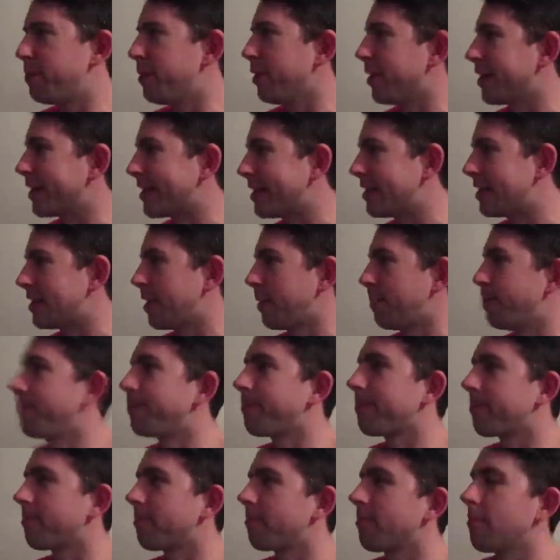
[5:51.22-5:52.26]
burgers.
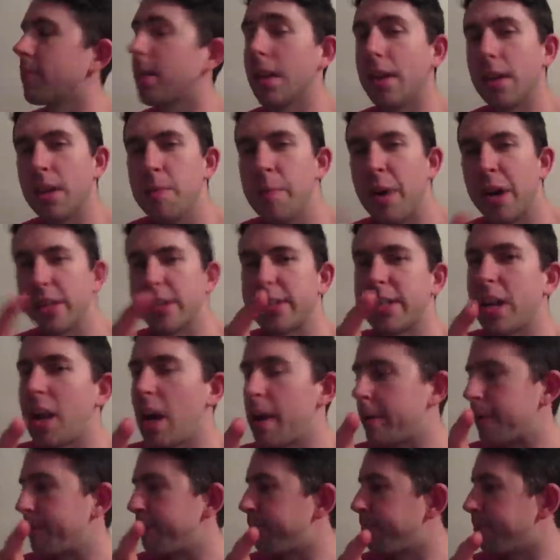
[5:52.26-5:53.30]
You might have seen
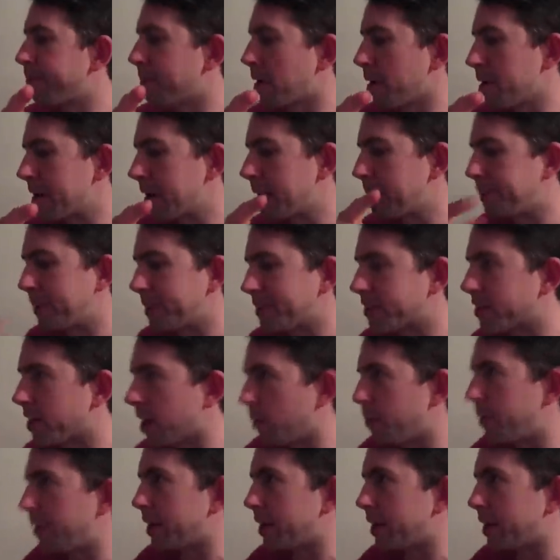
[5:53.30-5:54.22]
it probably a couple months ago.